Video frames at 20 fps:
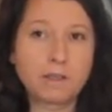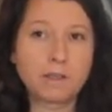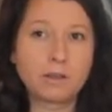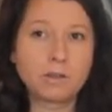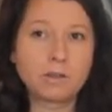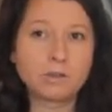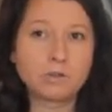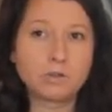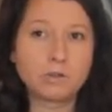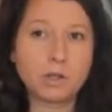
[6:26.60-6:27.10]

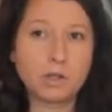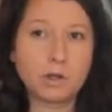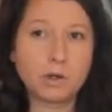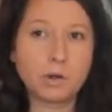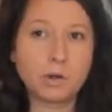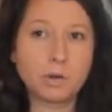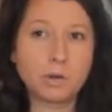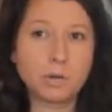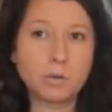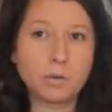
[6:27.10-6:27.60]

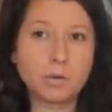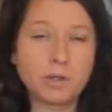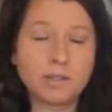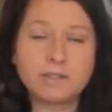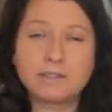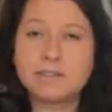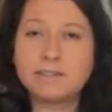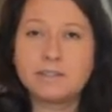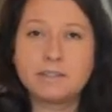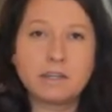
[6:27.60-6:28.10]
So it's
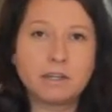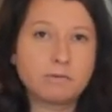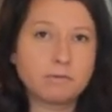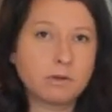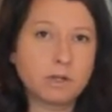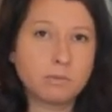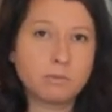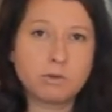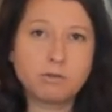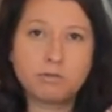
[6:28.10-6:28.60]
easy enough for
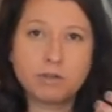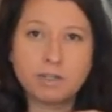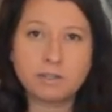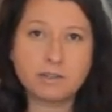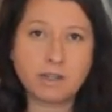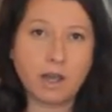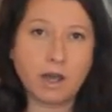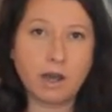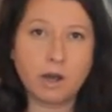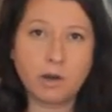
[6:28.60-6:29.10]
him to fix
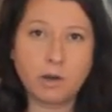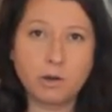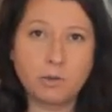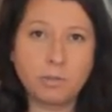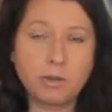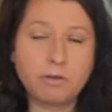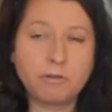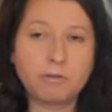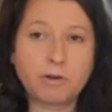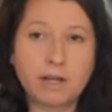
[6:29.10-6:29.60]
at home.
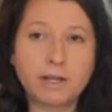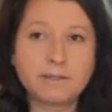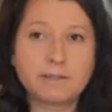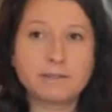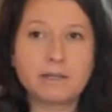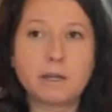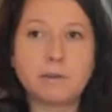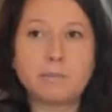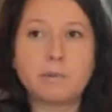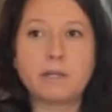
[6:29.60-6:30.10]
He fries it
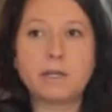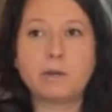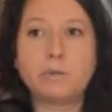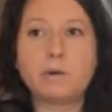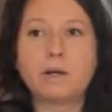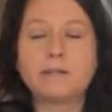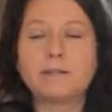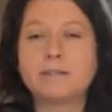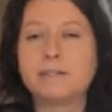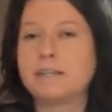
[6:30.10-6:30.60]
up
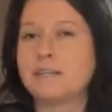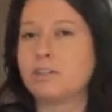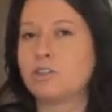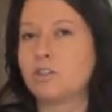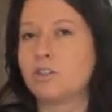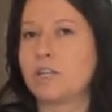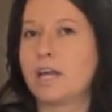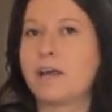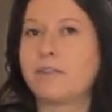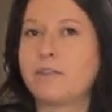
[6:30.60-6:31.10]
anyways. He can
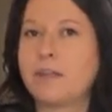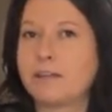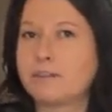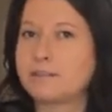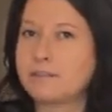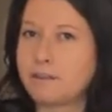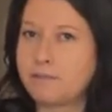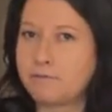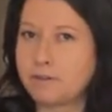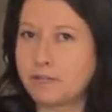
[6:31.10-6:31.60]
just add that
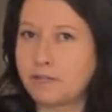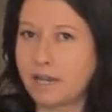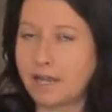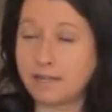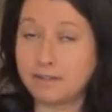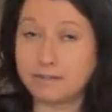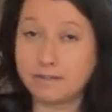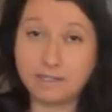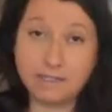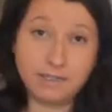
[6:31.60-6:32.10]
stuff in
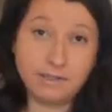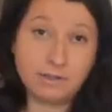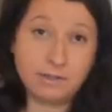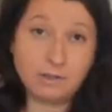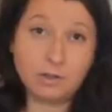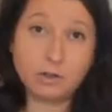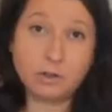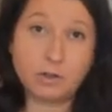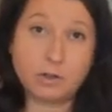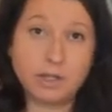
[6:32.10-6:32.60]
as
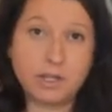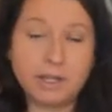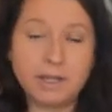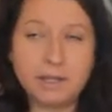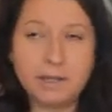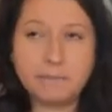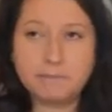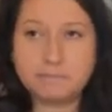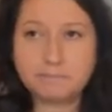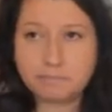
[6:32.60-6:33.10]
he's cooking
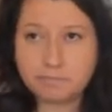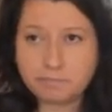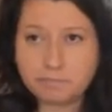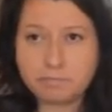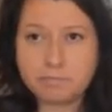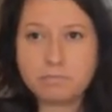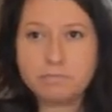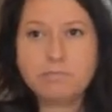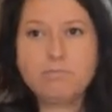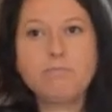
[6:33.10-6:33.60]
it.
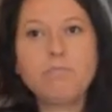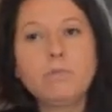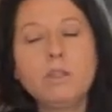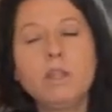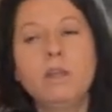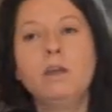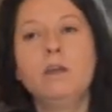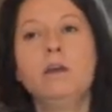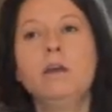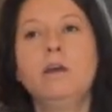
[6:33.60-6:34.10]

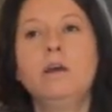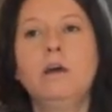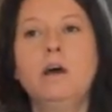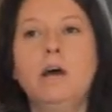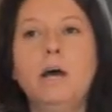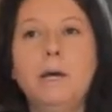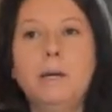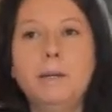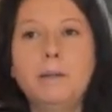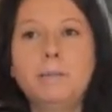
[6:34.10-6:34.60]

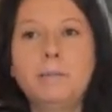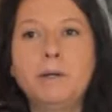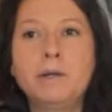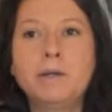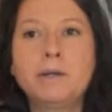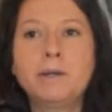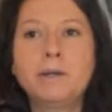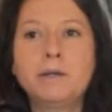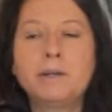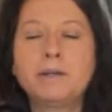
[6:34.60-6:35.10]

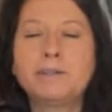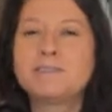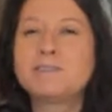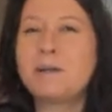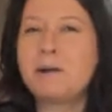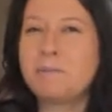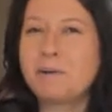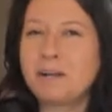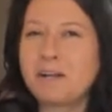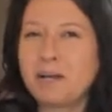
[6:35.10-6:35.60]
It's
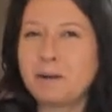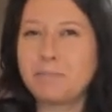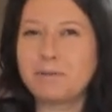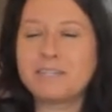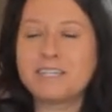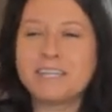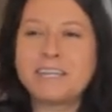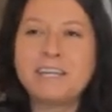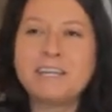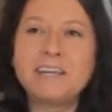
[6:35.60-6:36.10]
not my cup of
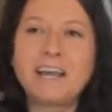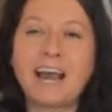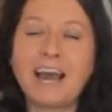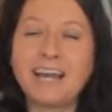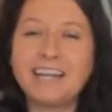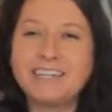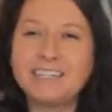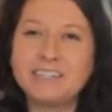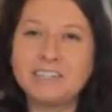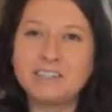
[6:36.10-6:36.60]
tea. I
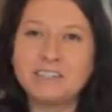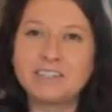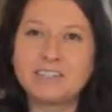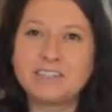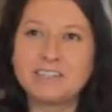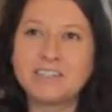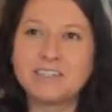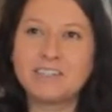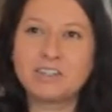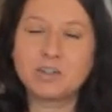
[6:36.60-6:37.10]
didn't
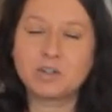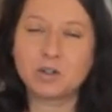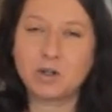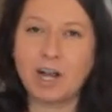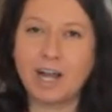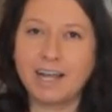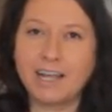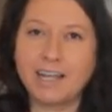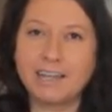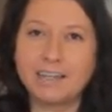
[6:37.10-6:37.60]

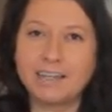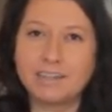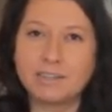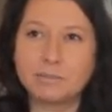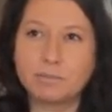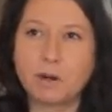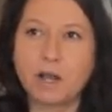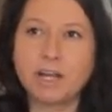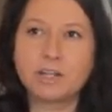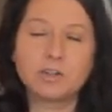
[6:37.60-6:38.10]
try it.
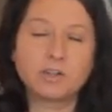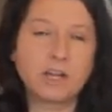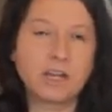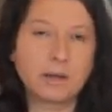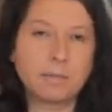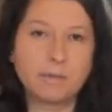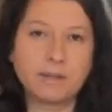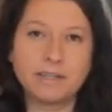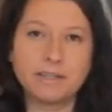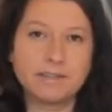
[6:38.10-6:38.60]
Brian tried a
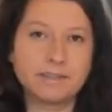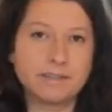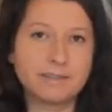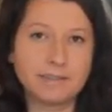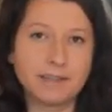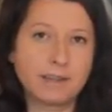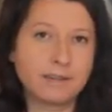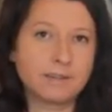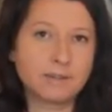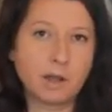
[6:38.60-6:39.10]
piece. He
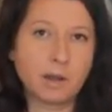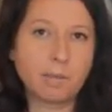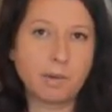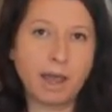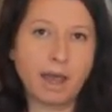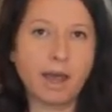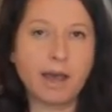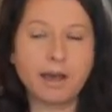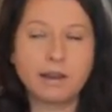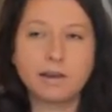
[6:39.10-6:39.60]
said it's not
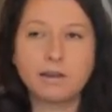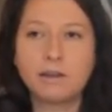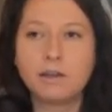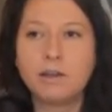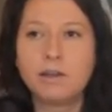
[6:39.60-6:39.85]
bad.